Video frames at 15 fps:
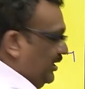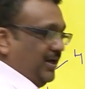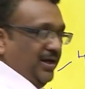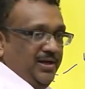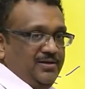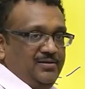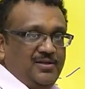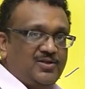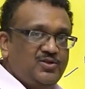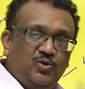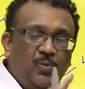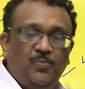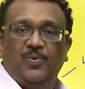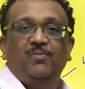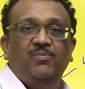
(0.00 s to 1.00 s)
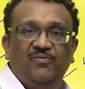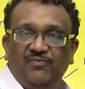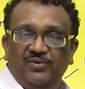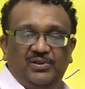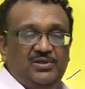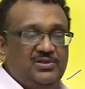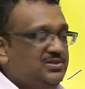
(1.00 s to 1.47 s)
correct. There is no problem
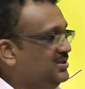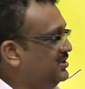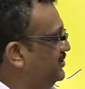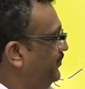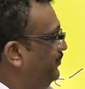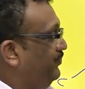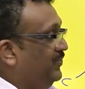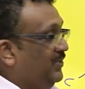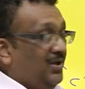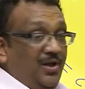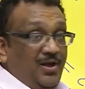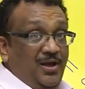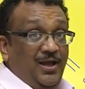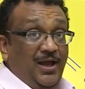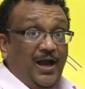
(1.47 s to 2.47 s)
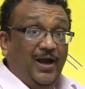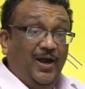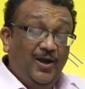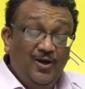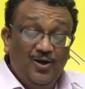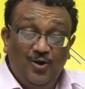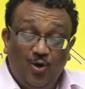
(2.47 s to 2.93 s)
with this.
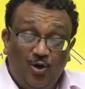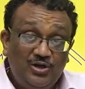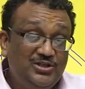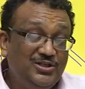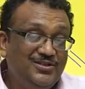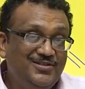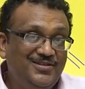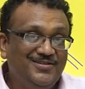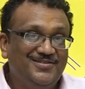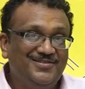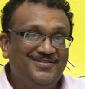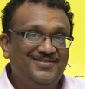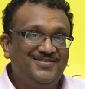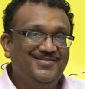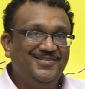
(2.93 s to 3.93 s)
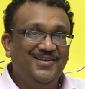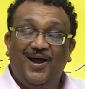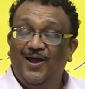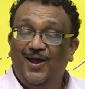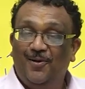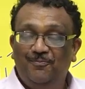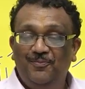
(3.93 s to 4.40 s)
Not just this,
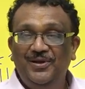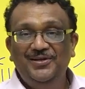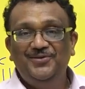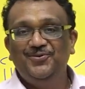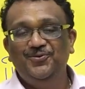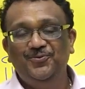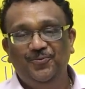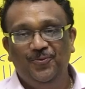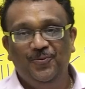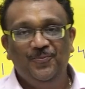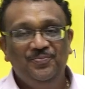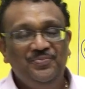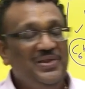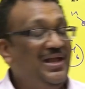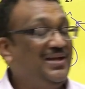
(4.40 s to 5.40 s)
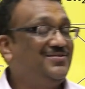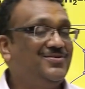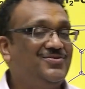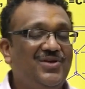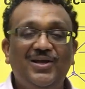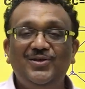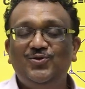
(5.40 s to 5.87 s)
I appeal to you,
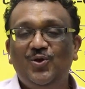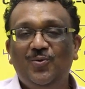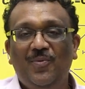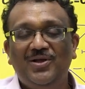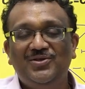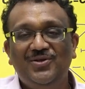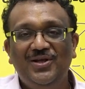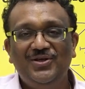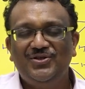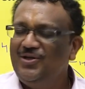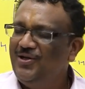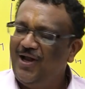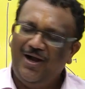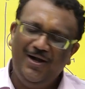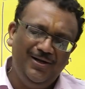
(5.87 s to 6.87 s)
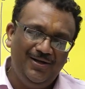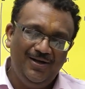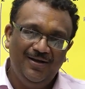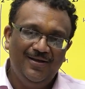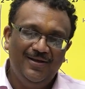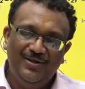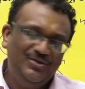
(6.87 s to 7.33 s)
exercise your imagination and
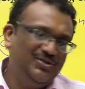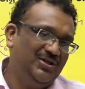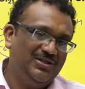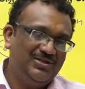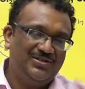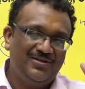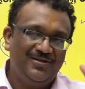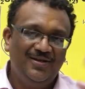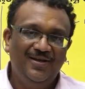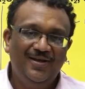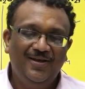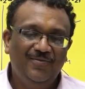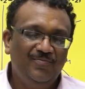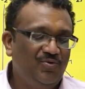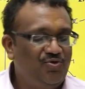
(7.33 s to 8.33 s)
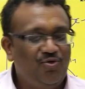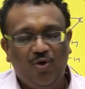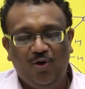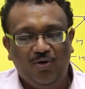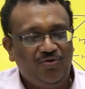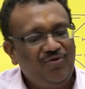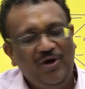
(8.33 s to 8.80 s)
just
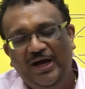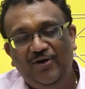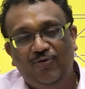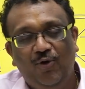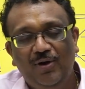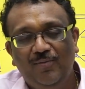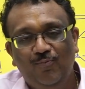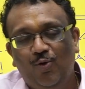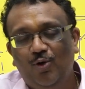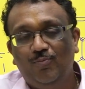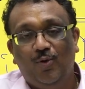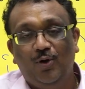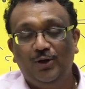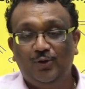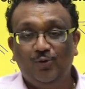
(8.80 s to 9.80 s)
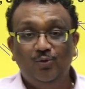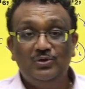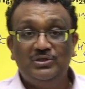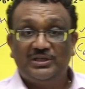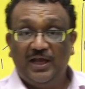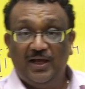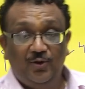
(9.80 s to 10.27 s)
try drawing more
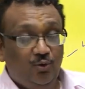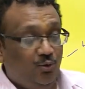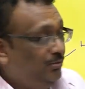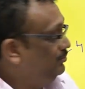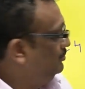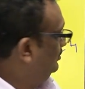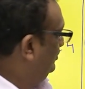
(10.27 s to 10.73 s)
molecules. Can you?